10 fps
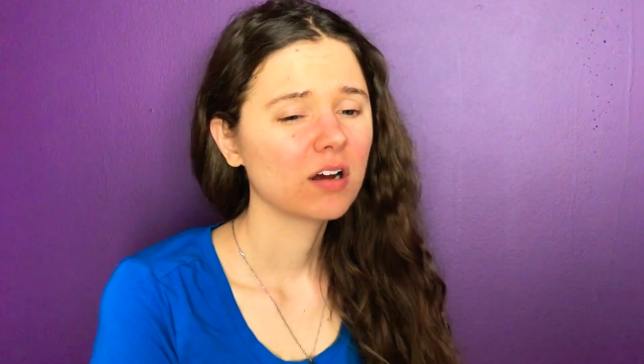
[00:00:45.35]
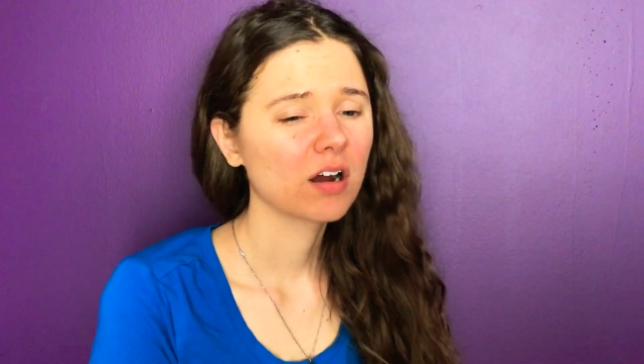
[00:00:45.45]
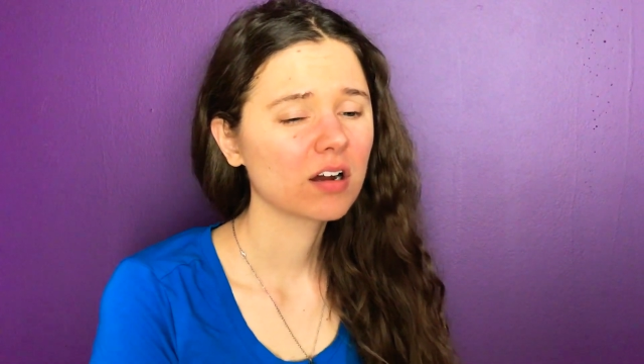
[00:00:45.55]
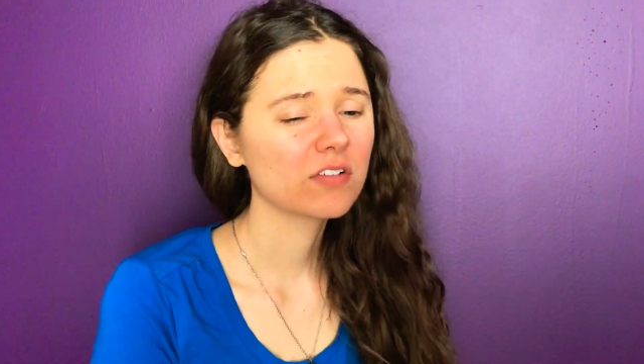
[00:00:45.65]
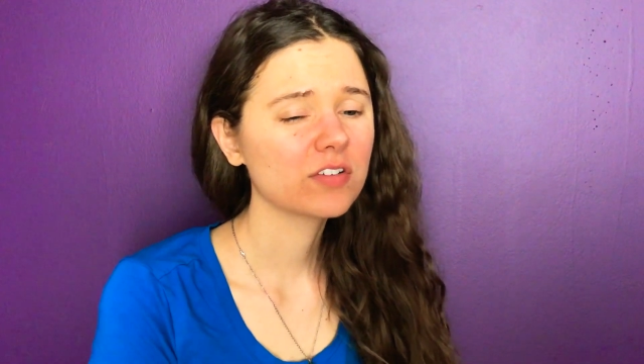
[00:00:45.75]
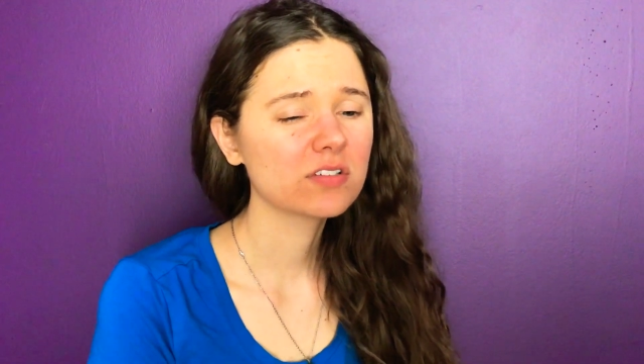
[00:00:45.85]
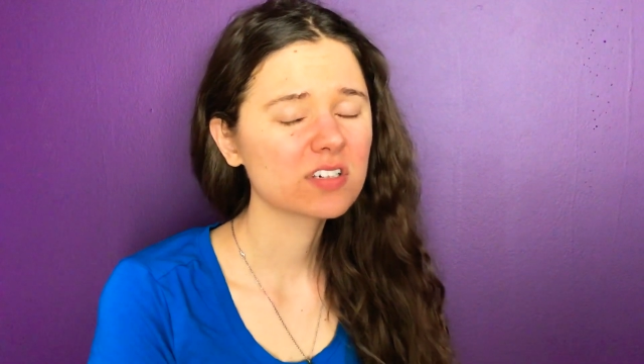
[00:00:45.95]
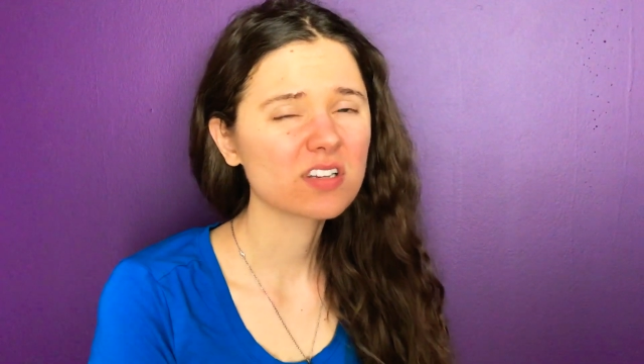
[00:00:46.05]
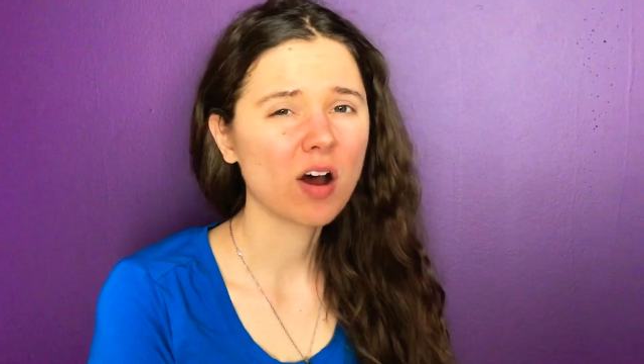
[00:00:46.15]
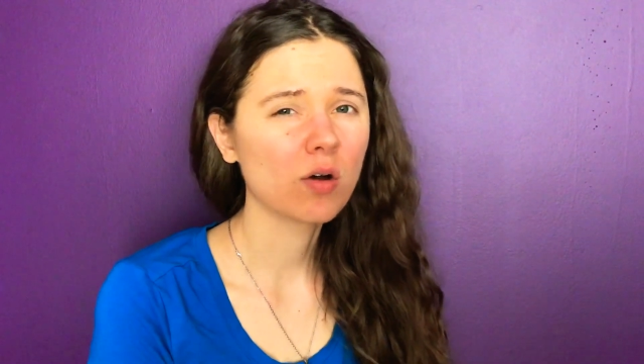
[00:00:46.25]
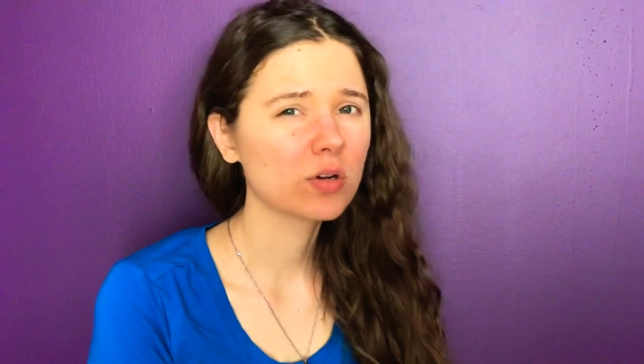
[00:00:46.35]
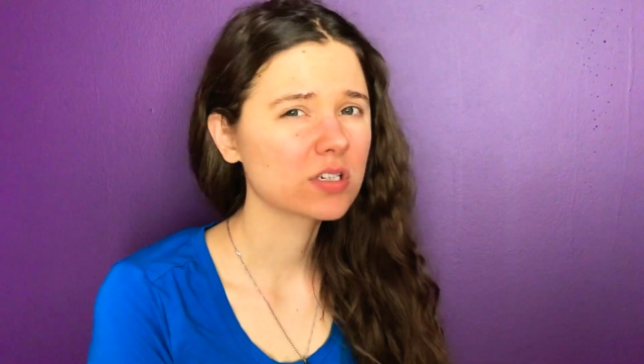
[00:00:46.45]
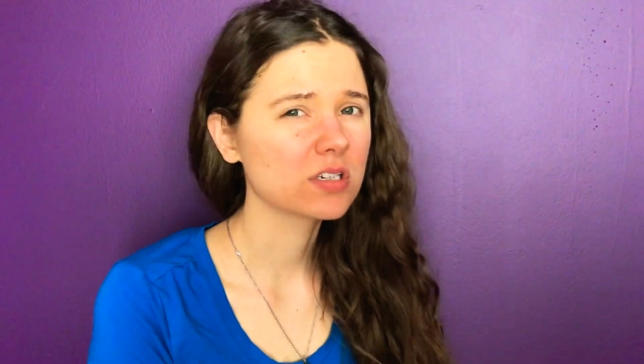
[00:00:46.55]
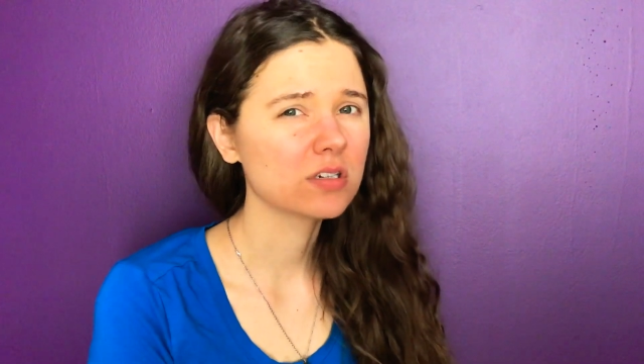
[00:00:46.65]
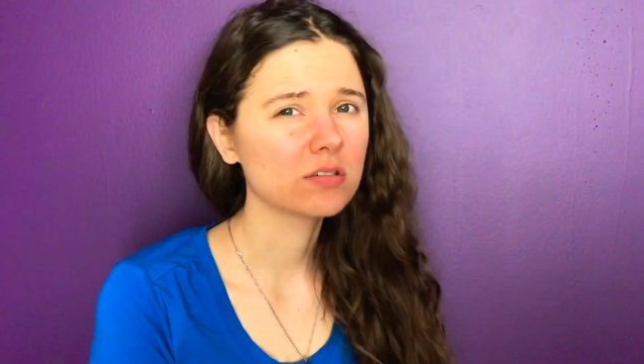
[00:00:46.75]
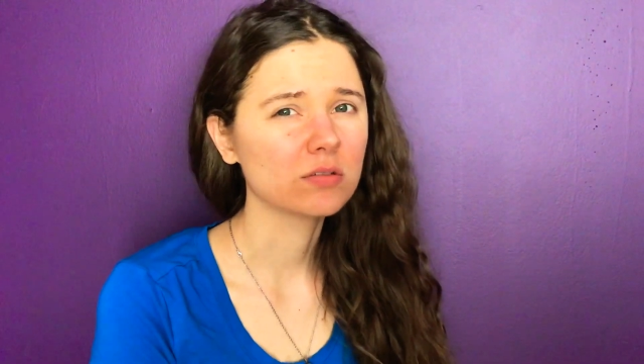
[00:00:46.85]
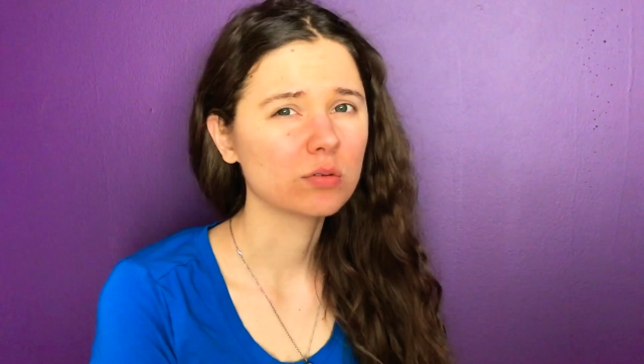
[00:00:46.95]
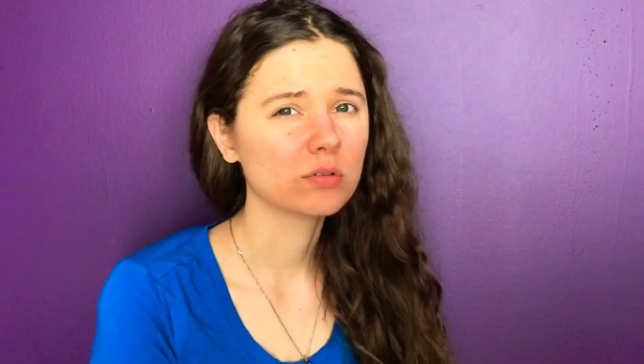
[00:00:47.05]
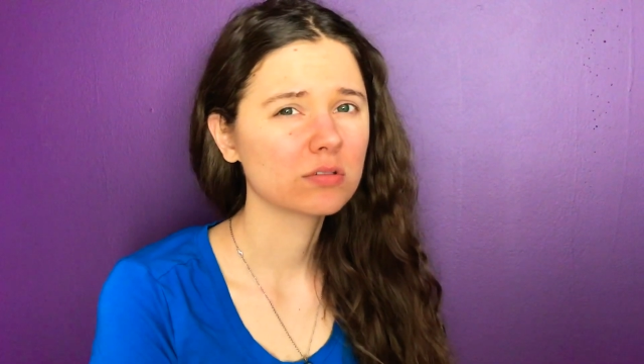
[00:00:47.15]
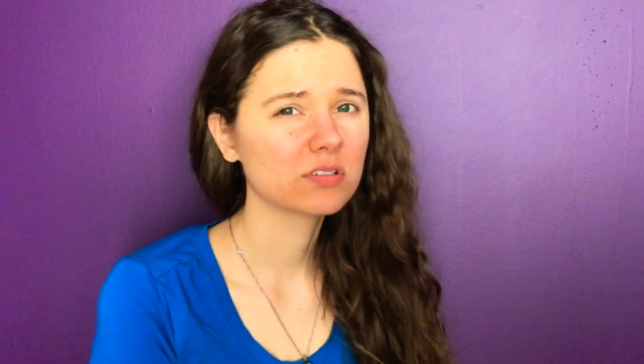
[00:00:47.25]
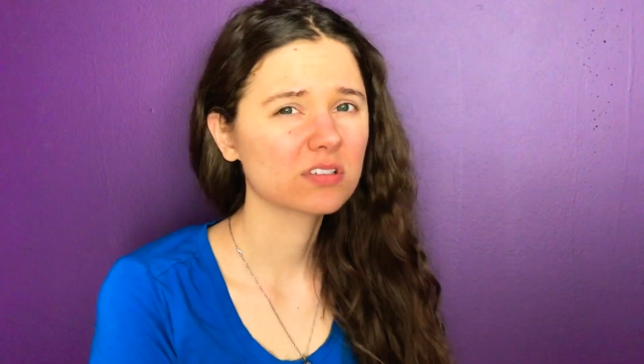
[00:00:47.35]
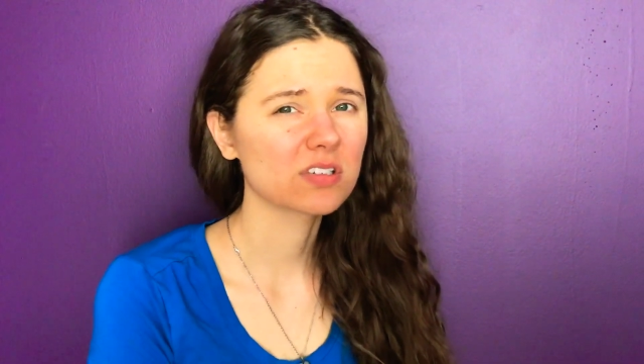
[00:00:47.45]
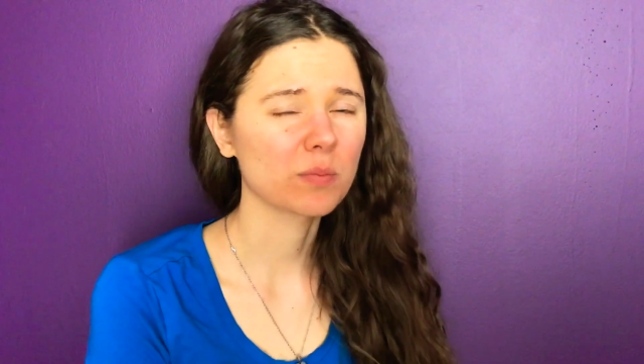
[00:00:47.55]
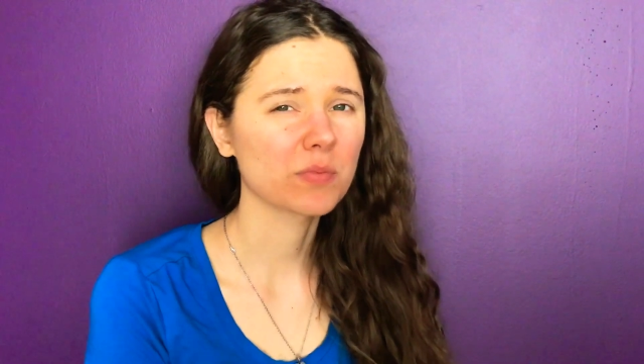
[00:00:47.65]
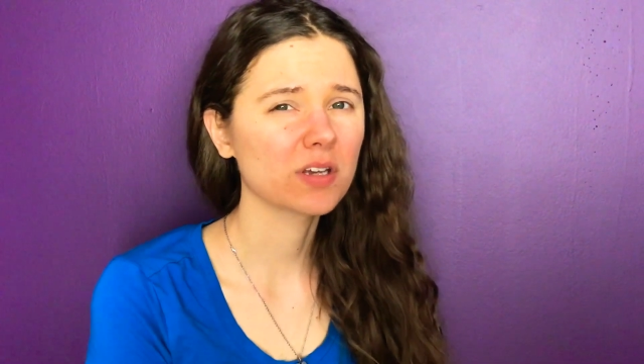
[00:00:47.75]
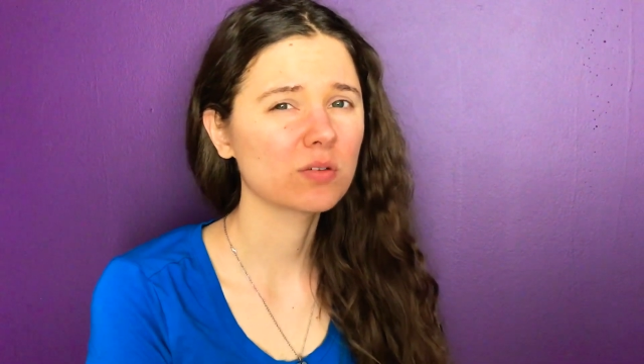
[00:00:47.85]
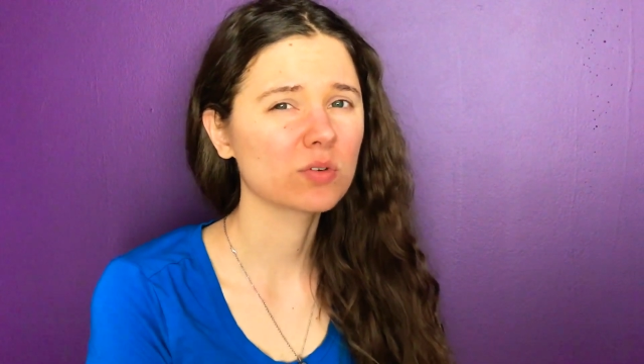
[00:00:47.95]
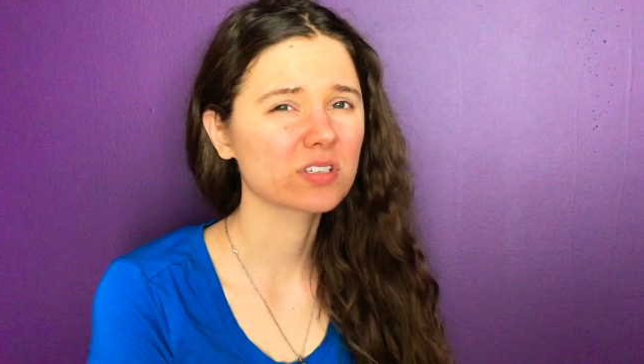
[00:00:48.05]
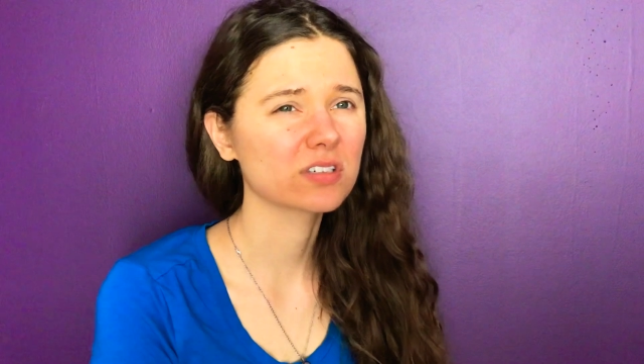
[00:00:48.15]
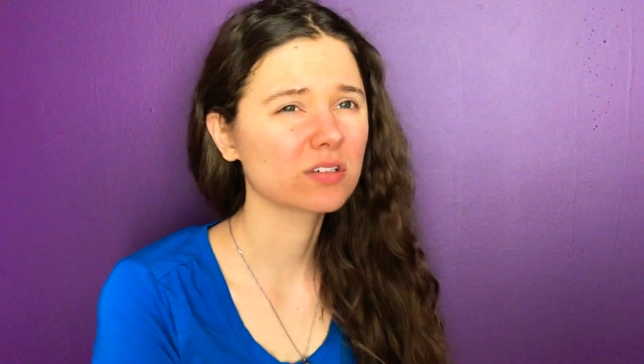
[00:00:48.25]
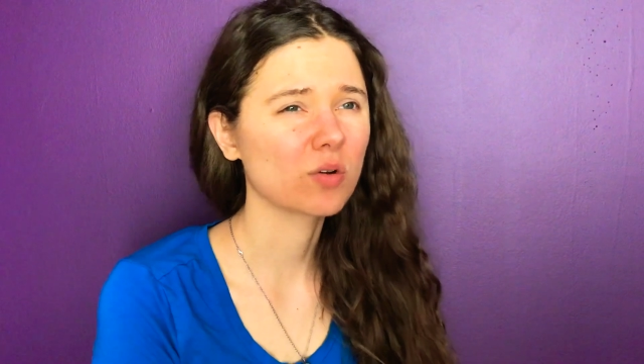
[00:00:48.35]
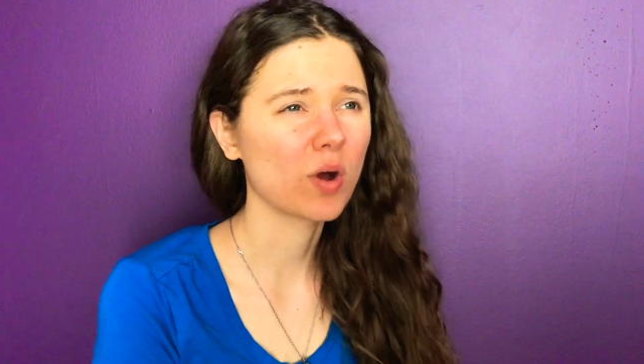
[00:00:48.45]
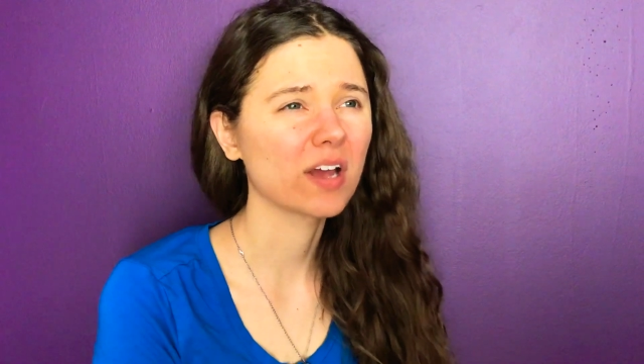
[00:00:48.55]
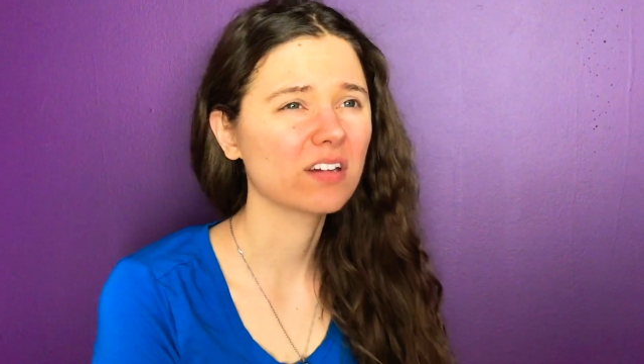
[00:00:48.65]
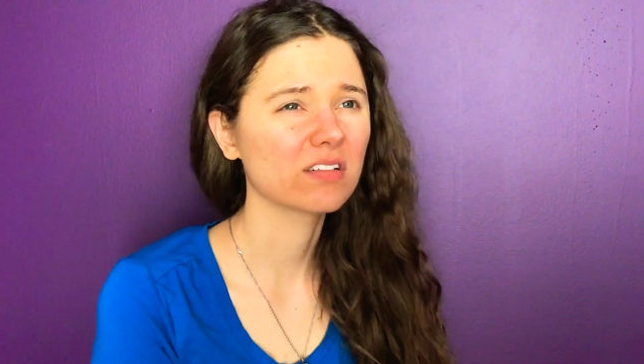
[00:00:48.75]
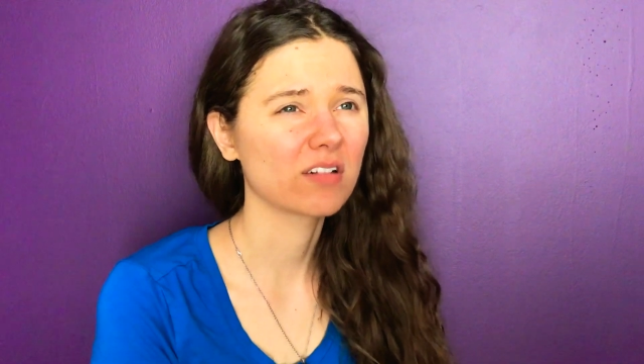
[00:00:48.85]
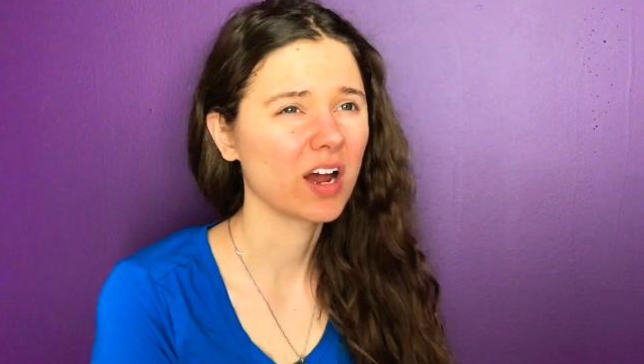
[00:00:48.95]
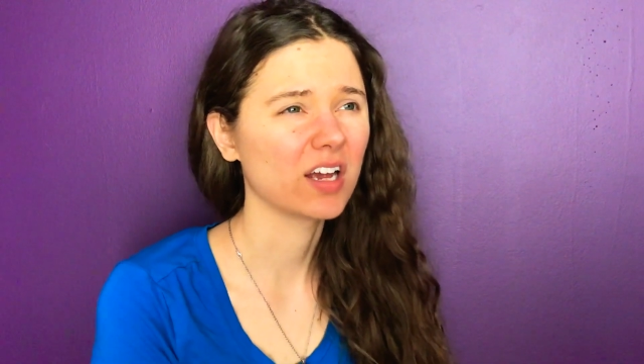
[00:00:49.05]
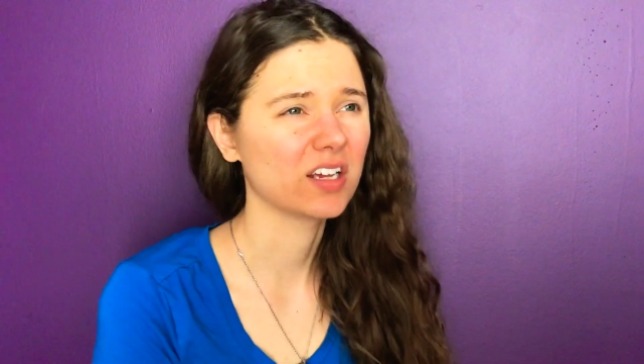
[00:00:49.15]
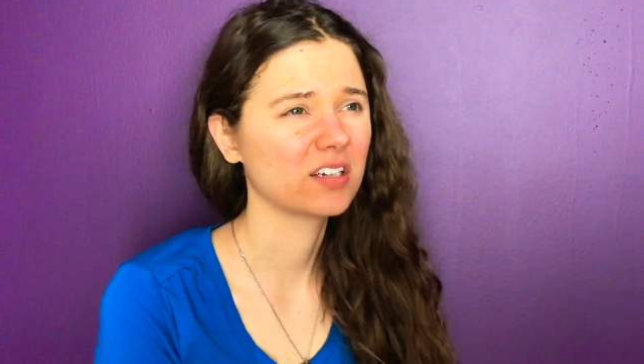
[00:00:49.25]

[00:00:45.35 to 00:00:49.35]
or if you just always knew something wasn't quite right,